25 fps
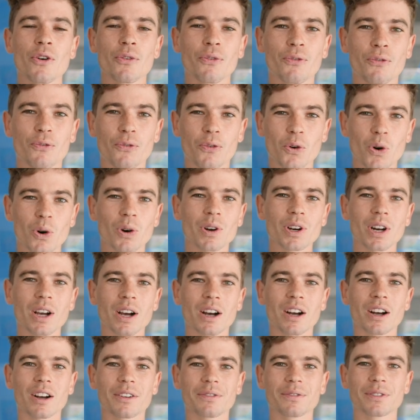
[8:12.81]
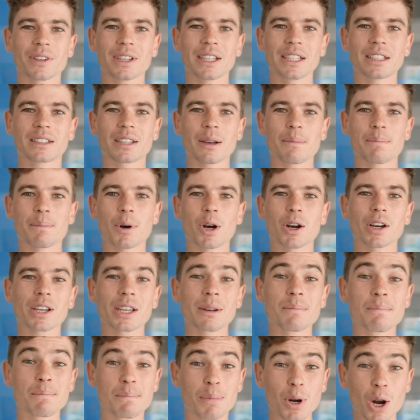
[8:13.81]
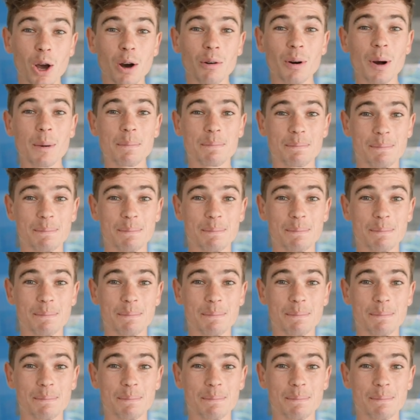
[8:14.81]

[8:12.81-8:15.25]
four and a half liter blower